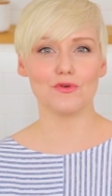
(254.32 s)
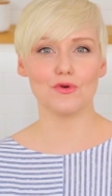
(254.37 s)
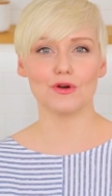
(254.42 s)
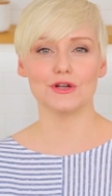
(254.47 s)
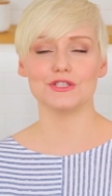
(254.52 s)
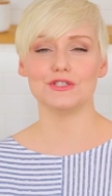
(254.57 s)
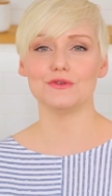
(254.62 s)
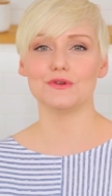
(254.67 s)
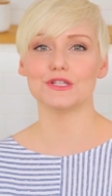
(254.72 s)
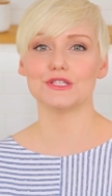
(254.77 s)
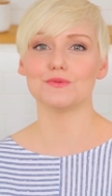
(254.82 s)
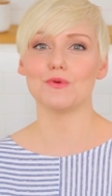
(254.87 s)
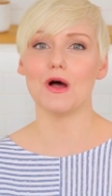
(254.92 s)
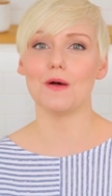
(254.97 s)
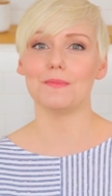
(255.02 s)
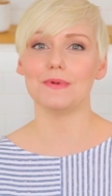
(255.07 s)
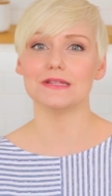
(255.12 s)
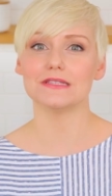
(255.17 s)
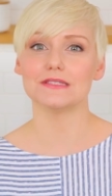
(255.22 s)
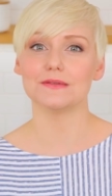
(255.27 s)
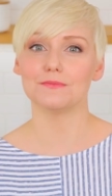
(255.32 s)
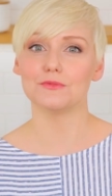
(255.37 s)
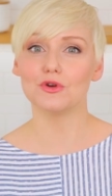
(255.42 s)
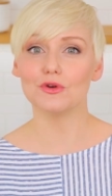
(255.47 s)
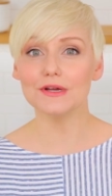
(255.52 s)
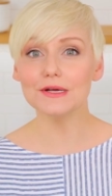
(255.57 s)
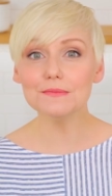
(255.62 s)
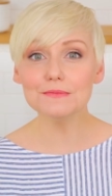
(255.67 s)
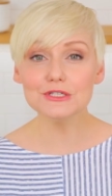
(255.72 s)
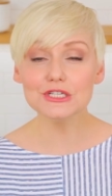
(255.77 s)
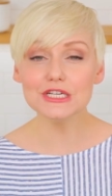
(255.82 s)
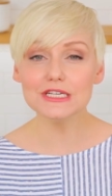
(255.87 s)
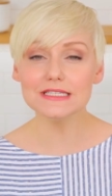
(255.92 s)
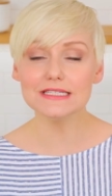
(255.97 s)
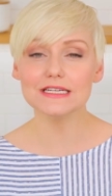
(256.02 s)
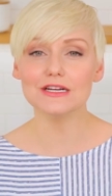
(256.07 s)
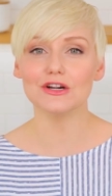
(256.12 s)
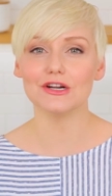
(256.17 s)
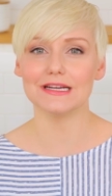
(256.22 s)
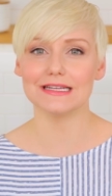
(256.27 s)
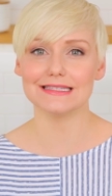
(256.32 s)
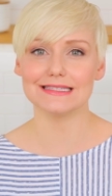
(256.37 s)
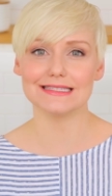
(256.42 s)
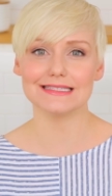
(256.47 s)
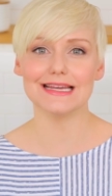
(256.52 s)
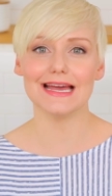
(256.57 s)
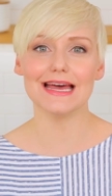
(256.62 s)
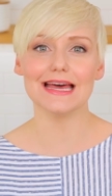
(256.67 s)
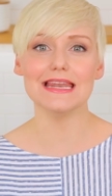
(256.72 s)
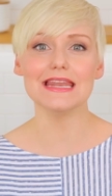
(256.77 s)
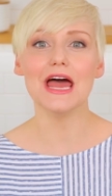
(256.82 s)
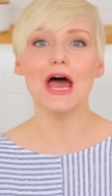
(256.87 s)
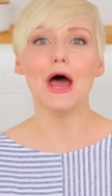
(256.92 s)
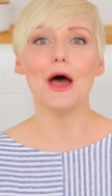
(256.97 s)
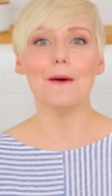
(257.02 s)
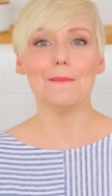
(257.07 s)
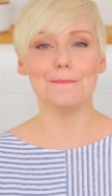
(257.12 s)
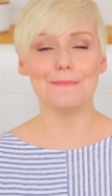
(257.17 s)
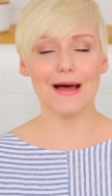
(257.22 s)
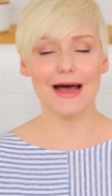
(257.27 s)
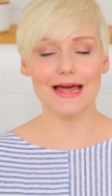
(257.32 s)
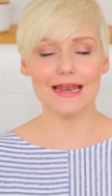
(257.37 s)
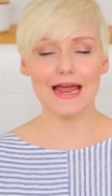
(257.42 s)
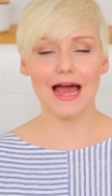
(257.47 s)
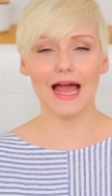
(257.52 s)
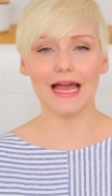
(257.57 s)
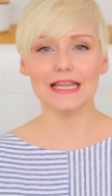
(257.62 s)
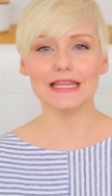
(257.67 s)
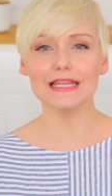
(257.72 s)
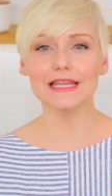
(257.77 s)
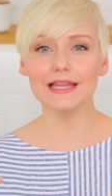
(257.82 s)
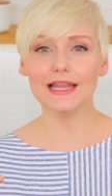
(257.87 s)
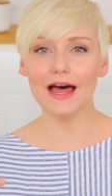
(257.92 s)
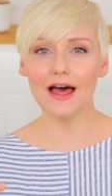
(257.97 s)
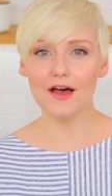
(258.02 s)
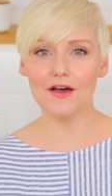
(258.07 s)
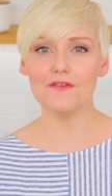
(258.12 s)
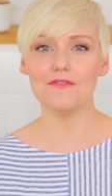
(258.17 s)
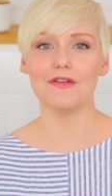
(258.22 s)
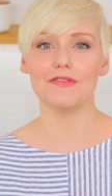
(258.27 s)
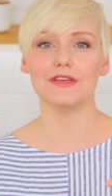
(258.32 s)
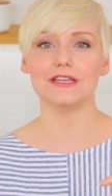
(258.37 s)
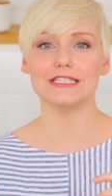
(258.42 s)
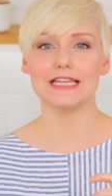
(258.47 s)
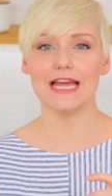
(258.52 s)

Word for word: of course you could swap in some cream cheese here instead, but I love the